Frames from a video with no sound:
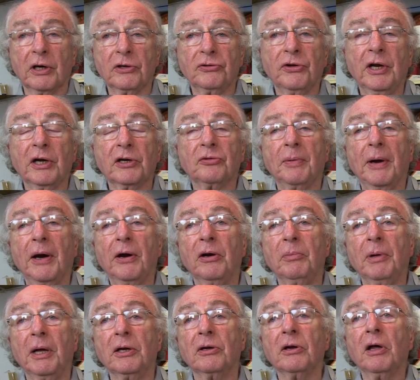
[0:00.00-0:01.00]
It's an
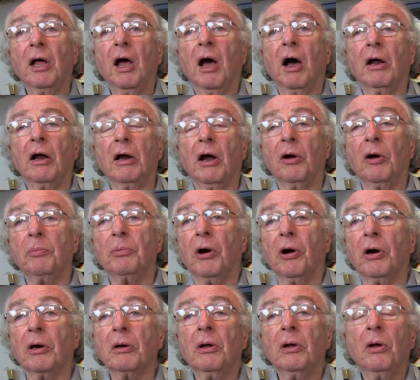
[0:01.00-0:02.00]
experiment on our
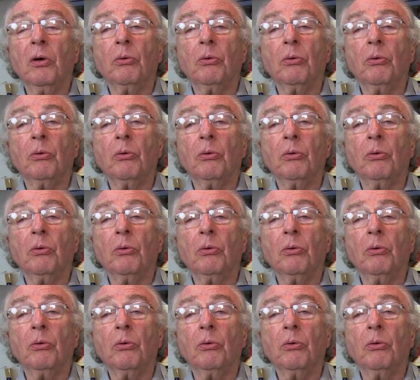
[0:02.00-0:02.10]
part.